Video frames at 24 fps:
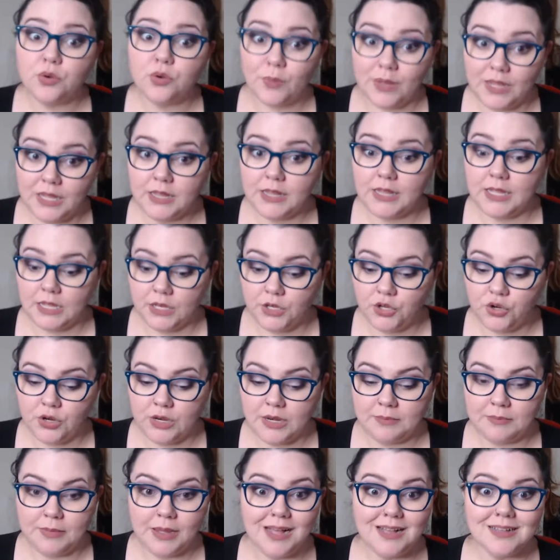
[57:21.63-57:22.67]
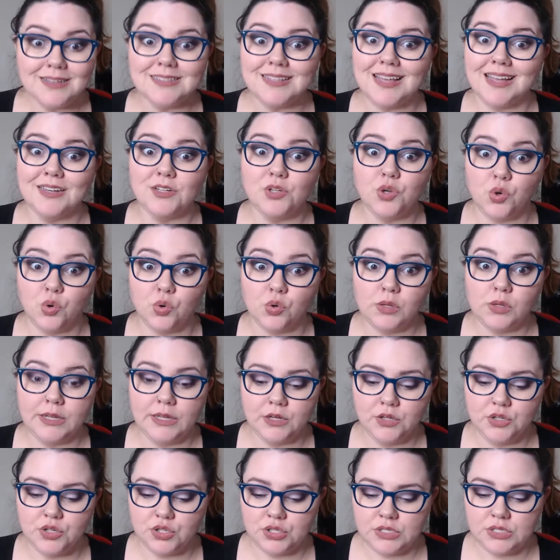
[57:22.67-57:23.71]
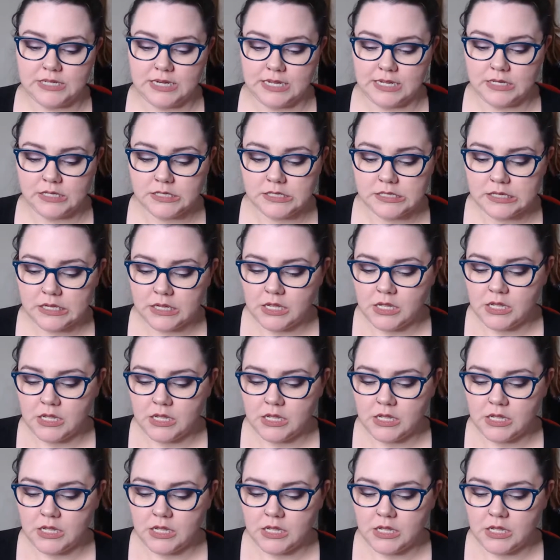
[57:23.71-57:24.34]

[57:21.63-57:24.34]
weekly in your inbox, I totally understand.